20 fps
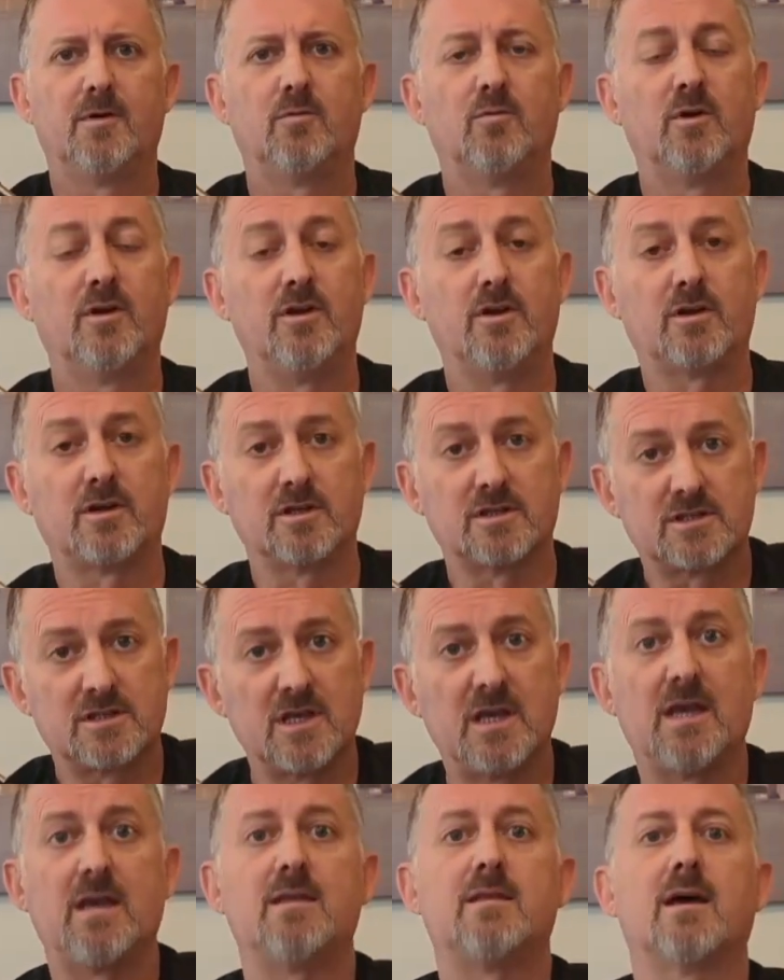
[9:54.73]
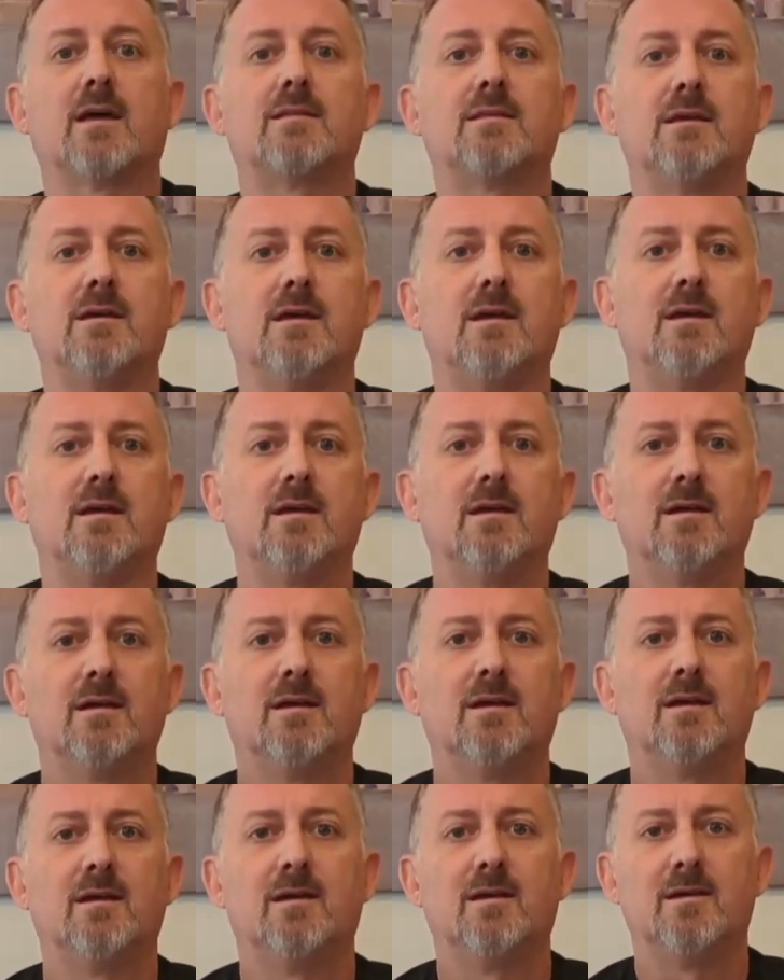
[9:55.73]
Well, you can see that the
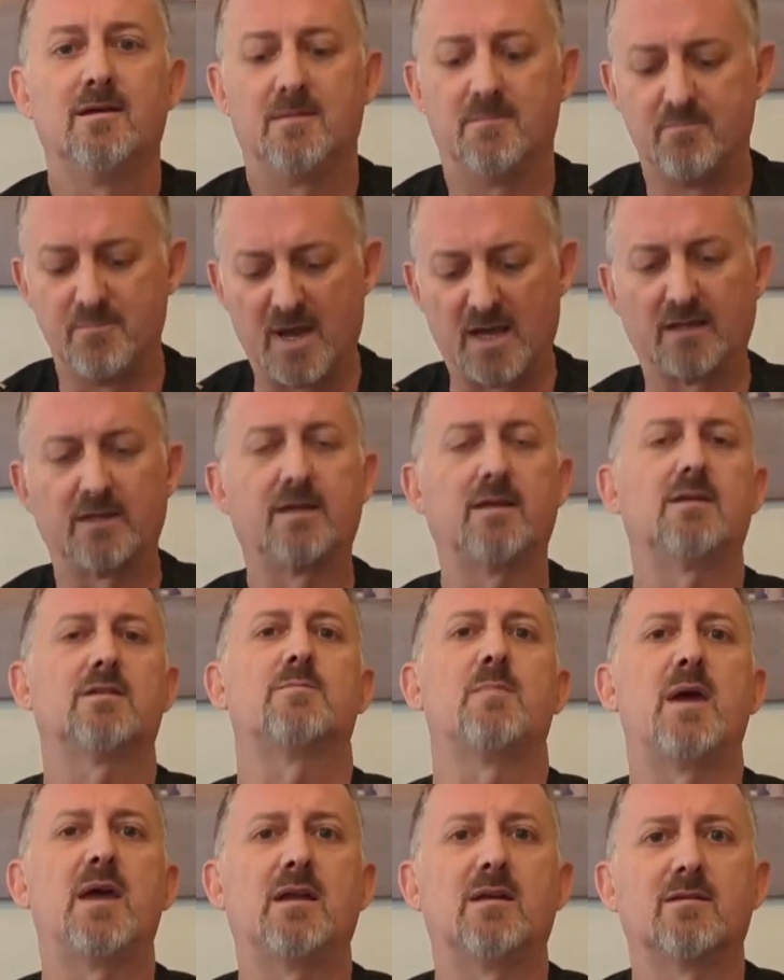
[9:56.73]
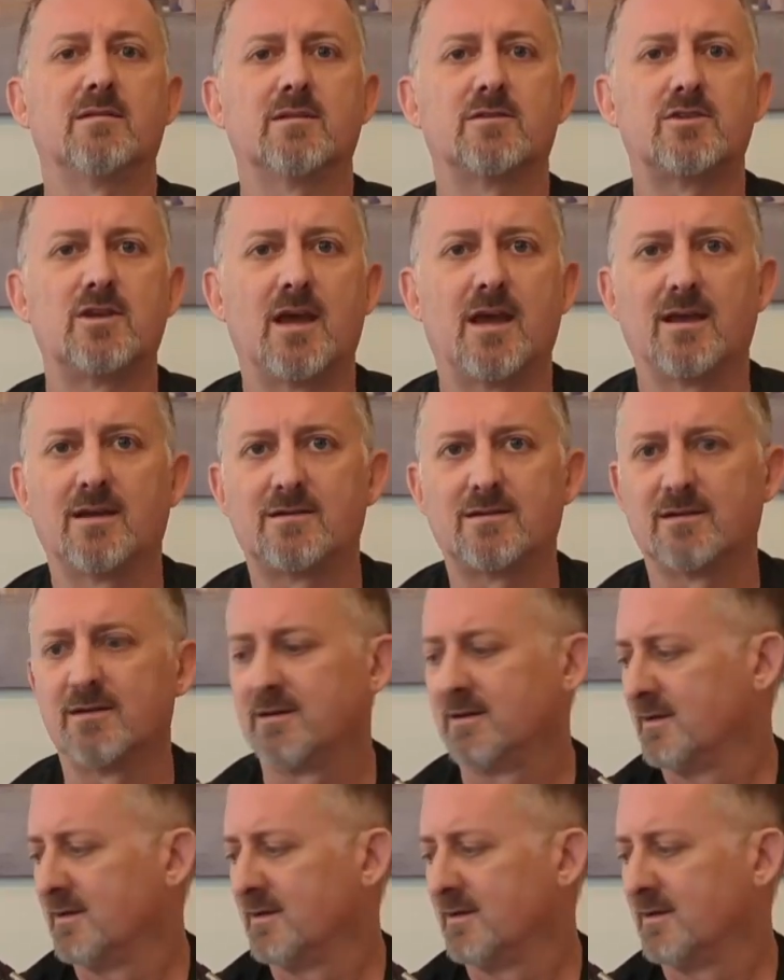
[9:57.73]
melody is made on the chanter,